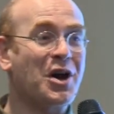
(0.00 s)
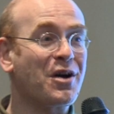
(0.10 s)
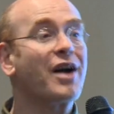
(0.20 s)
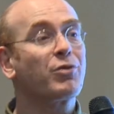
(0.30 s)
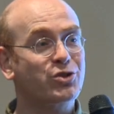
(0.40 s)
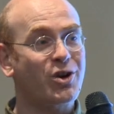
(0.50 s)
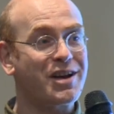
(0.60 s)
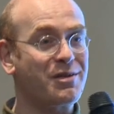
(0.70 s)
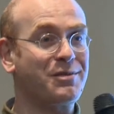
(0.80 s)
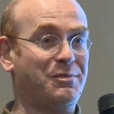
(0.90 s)
I, I, will try
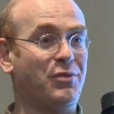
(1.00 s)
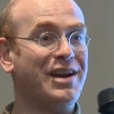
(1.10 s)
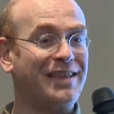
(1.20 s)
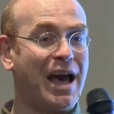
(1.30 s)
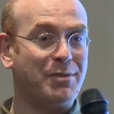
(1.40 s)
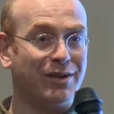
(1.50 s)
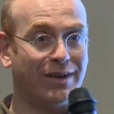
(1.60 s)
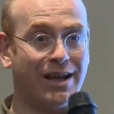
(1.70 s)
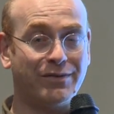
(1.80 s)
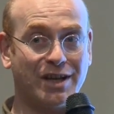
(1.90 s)
and break the habit of a
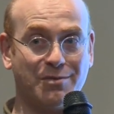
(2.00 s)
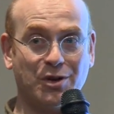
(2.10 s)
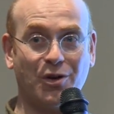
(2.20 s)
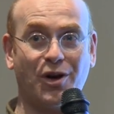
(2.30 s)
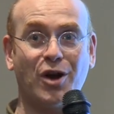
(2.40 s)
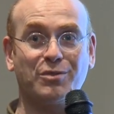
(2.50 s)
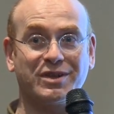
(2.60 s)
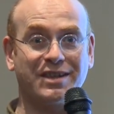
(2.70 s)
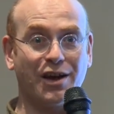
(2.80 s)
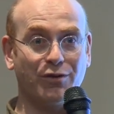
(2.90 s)
lifetime and not
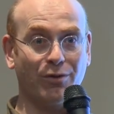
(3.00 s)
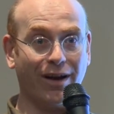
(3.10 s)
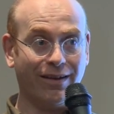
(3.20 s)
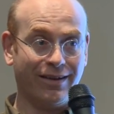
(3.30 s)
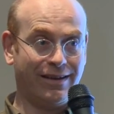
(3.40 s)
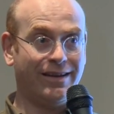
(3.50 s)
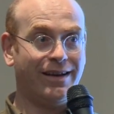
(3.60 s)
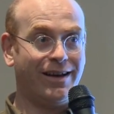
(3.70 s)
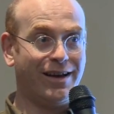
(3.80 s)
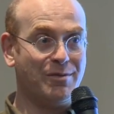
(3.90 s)
hopelessly overrun.
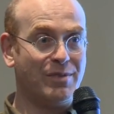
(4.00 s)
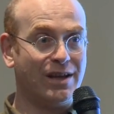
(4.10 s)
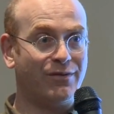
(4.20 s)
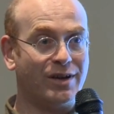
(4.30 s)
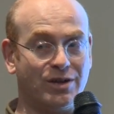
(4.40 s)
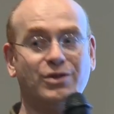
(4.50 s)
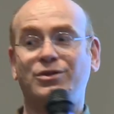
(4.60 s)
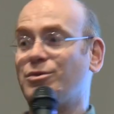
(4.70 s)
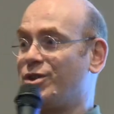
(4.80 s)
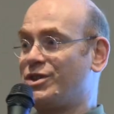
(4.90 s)
Um, but if I
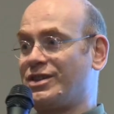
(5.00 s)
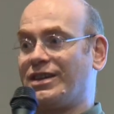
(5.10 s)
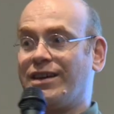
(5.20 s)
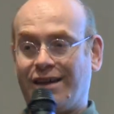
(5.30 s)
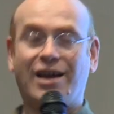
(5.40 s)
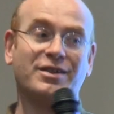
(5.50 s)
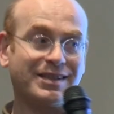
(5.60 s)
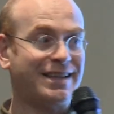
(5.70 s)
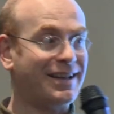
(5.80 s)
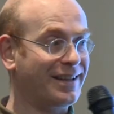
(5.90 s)
do, which
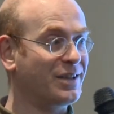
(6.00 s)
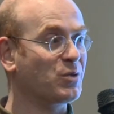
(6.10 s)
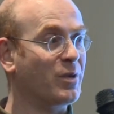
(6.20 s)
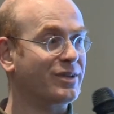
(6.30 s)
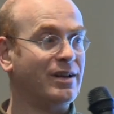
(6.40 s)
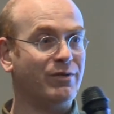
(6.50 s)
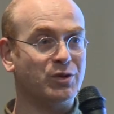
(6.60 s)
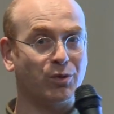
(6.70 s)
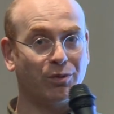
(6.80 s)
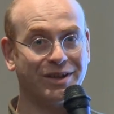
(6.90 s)
sadly is almost
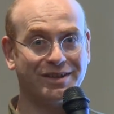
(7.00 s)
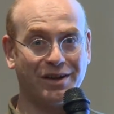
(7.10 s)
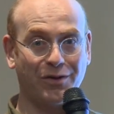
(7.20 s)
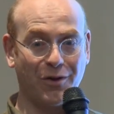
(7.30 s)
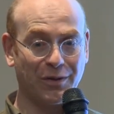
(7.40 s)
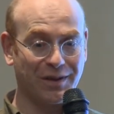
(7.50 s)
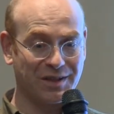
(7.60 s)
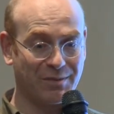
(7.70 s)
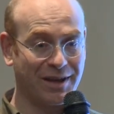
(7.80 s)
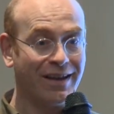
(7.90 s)
inevitable, please start throwing
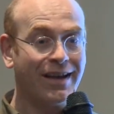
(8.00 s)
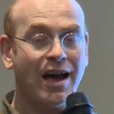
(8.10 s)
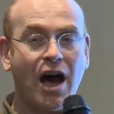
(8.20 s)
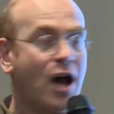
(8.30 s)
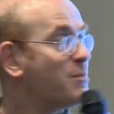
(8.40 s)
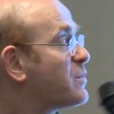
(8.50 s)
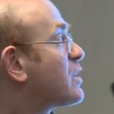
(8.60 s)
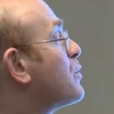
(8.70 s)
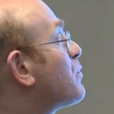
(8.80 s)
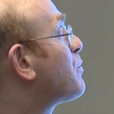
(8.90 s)
things at me. Um,
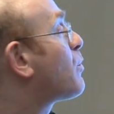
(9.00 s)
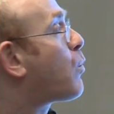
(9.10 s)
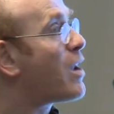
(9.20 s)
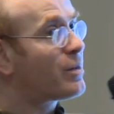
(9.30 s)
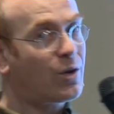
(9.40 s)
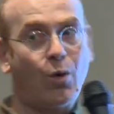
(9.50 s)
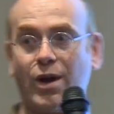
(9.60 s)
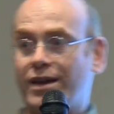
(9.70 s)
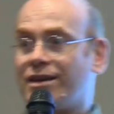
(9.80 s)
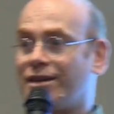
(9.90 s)
so one
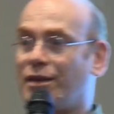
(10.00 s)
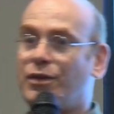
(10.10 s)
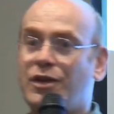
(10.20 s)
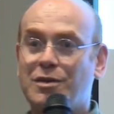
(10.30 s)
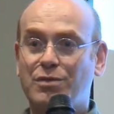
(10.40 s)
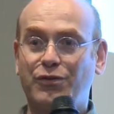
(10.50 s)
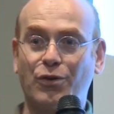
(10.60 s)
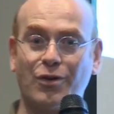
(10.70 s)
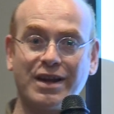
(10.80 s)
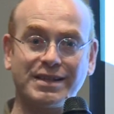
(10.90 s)
quick thing
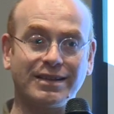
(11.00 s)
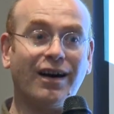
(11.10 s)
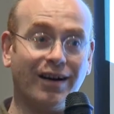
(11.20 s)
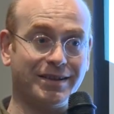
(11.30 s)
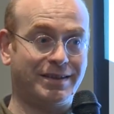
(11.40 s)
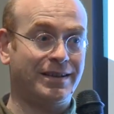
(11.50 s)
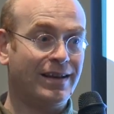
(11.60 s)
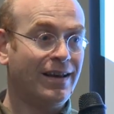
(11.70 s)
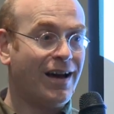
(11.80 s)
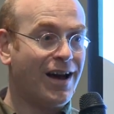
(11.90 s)
before I start.
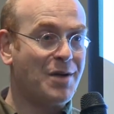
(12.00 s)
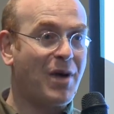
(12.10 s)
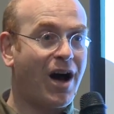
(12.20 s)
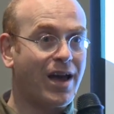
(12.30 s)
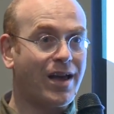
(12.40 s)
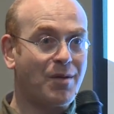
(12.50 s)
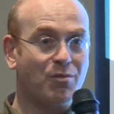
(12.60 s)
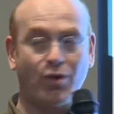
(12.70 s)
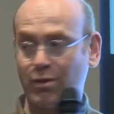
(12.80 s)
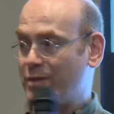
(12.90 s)
Um, I, am
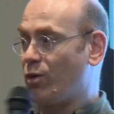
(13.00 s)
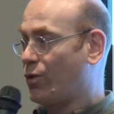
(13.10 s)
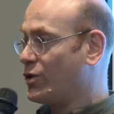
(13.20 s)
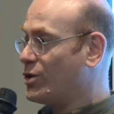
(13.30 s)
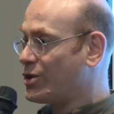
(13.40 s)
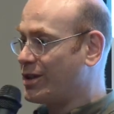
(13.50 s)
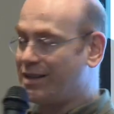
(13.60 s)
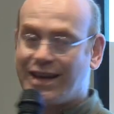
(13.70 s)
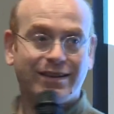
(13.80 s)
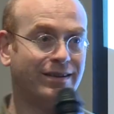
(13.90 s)
probably more than usually
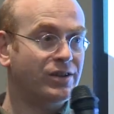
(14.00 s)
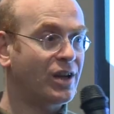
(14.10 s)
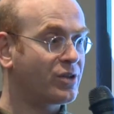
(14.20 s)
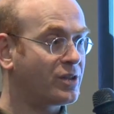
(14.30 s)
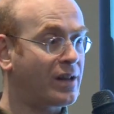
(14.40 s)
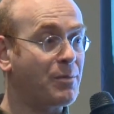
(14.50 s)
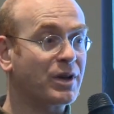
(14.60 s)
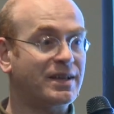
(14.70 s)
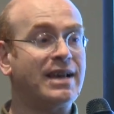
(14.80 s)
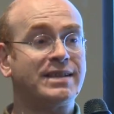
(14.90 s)
technically challenged today
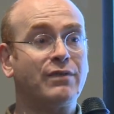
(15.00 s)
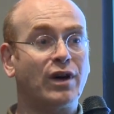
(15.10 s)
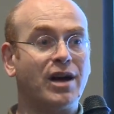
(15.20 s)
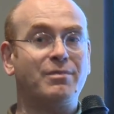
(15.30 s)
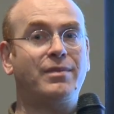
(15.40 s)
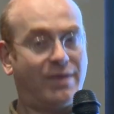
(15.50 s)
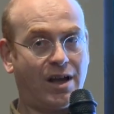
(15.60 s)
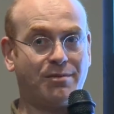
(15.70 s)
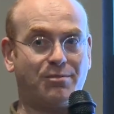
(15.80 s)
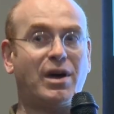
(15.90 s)
because, as ever, I,
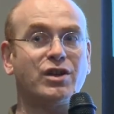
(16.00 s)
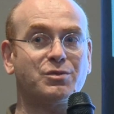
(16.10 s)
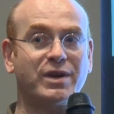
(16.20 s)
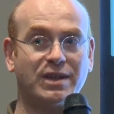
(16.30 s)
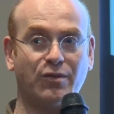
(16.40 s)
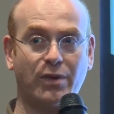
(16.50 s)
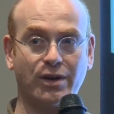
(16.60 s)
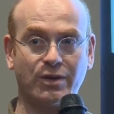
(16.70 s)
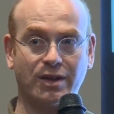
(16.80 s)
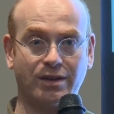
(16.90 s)
I punish myself by
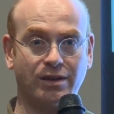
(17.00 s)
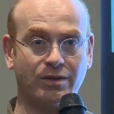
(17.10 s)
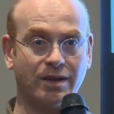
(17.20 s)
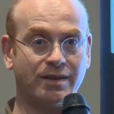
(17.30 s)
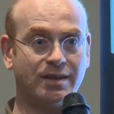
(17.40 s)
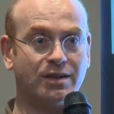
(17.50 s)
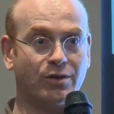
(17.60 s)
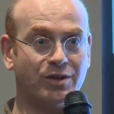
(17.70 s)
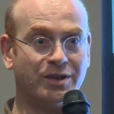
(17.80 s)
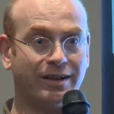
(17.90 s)
using, insisting
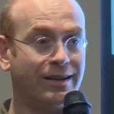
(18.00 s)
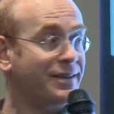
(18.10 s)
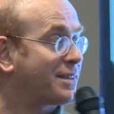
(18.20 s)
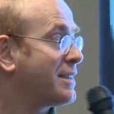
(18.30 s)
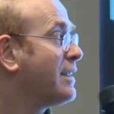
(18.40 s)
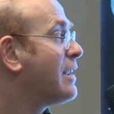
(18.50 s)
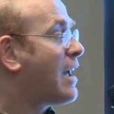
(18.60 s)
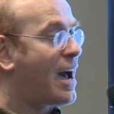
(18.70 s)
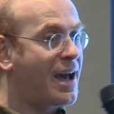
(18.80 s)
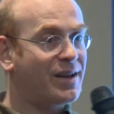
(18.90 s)
on using Linux,
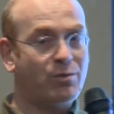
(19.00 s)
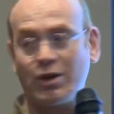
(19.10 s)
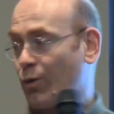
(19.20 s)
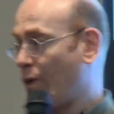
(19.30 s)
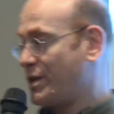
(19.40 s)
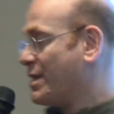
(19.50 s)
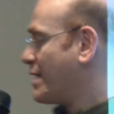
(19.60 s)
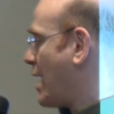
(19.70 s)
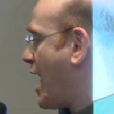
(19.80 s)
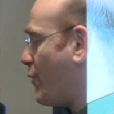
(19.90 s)
and it always means
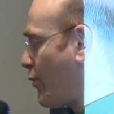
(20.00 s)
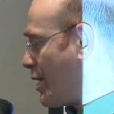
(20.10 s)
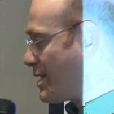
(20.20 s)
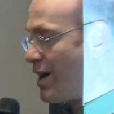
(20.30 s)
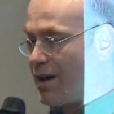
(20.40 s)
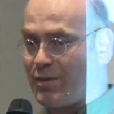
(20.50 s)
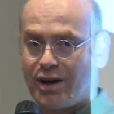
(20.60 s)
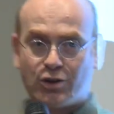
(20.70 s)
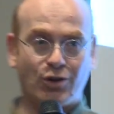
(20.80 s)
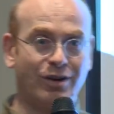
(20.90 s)
that every time
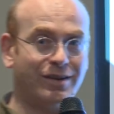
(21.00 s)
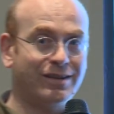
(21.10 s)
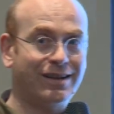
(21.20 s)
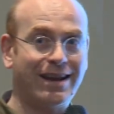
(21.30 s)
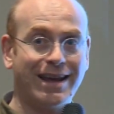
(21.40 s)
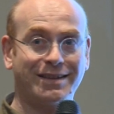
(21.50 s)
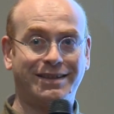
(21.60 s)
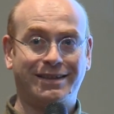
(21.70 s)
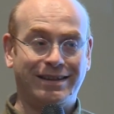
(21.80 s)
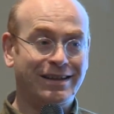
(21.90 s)
I try and
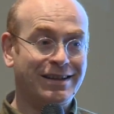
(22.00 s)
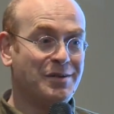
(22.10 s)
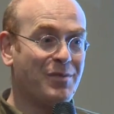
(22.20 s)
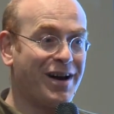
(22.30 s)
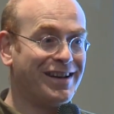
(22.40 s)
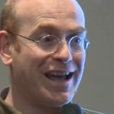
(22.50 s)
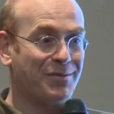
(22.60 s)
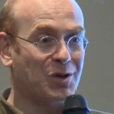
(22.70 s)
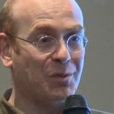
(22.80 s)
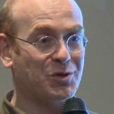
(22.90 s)
connect my
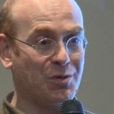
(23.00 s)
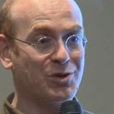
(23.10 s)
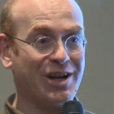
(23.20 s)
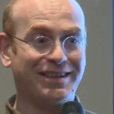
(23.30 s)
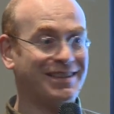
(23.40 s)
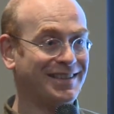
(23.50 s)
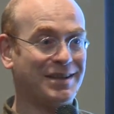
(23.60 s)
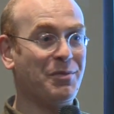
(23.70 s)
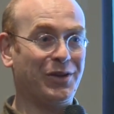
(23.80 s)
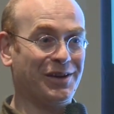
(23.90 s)
laptop to a projector,
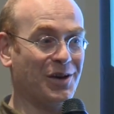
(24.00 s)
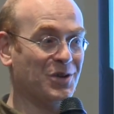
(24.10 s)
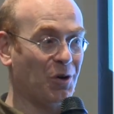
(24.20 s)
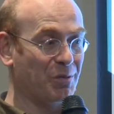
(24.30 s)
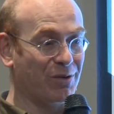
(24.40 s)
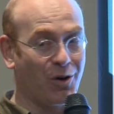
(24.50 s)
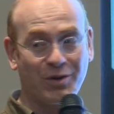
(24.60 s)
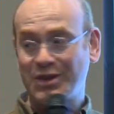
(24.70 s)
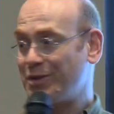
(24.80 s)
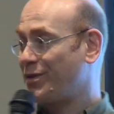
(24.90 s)
something goes horribly
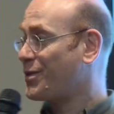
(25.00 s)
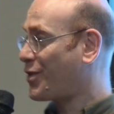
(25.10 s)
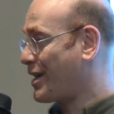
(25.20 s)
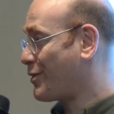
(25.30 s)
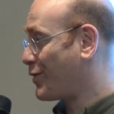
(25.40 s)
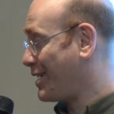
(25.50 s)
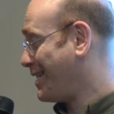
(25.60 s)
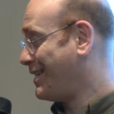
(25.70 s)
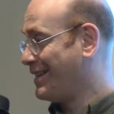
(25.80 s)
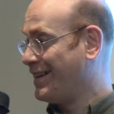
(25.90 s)
wrong. So
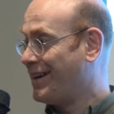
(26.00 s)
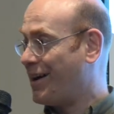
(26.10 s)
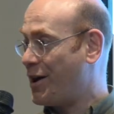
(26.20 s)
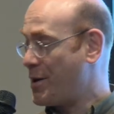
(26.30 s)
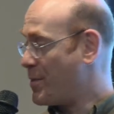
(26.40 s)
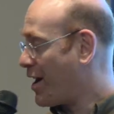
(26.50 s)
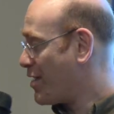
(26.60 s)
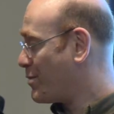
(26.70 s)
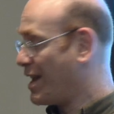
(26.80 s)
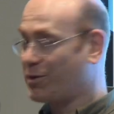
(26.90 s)
thankfully, um,
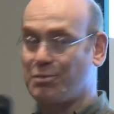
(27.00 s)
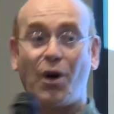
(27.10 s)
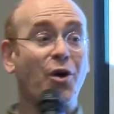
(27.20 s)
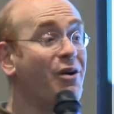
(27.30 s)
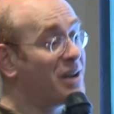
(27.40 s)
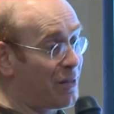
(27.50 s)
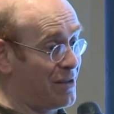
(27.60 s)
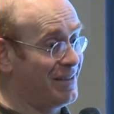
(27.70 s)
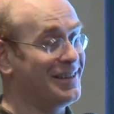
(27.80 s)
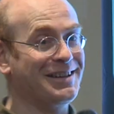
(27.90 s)
I've been able to borrow
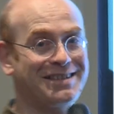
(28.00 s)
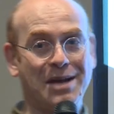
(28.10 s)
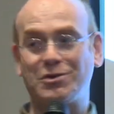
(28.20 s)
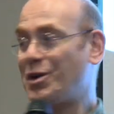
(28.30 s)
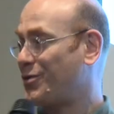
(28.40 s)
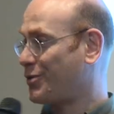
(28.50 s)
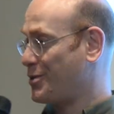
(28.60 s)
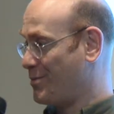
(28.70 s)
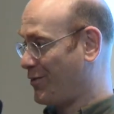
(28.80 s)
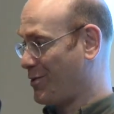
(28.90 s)
another Linux laptop
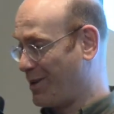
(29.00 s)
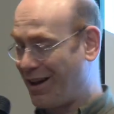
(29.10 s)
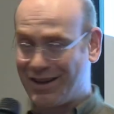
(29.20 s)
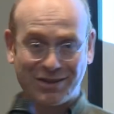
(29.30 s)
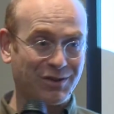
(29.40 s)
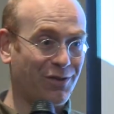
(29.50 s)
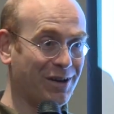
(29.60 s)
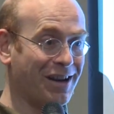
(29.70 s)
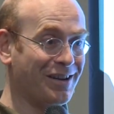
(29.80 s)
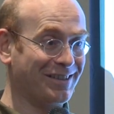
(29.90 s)
from, from Lars, who's
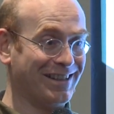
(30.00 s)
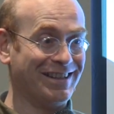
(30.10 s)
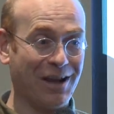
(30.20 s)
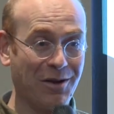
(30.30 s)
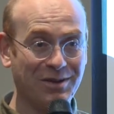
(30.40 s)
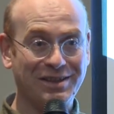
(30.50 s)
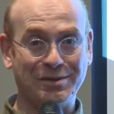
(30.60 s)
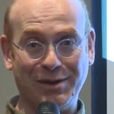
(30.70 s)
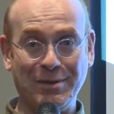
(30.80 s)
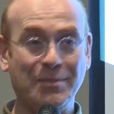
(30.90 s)
very kindly loaned it
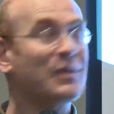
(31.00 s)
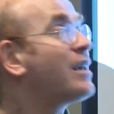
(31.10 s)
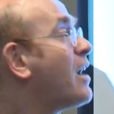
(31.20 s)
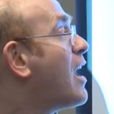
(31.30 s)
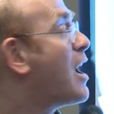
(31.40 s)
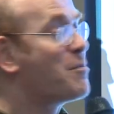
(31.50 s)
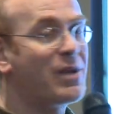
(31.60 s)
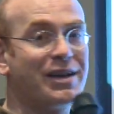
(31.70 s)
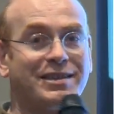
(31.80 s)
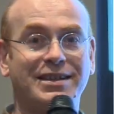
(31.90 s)
to me. Um,
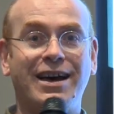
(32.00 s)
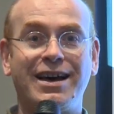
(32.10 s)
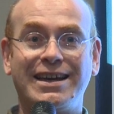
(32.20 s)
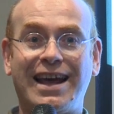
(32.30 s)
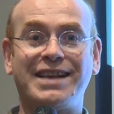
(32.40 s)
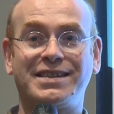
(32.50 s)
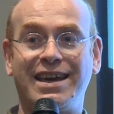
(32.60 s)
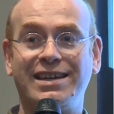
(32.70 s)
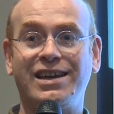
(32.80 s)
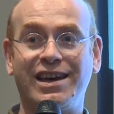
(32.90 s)
but uh, it has
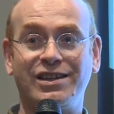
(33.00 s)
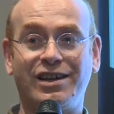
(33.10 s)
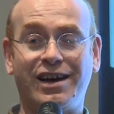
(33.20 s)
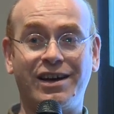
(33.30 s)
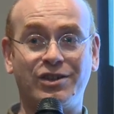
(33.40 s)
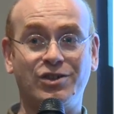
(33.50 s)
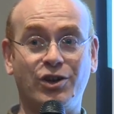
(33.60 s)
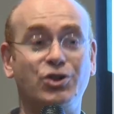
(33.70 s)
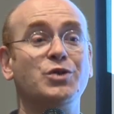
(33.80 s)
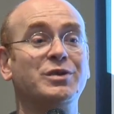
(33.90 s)
a, a,
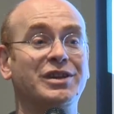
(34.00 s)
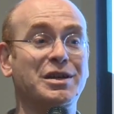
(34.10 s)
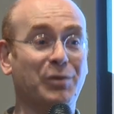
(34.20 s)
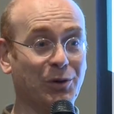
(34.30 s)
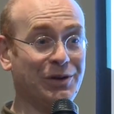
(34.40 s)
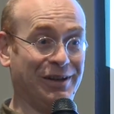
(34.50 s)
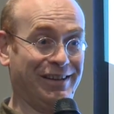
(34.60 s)
a German keyboard.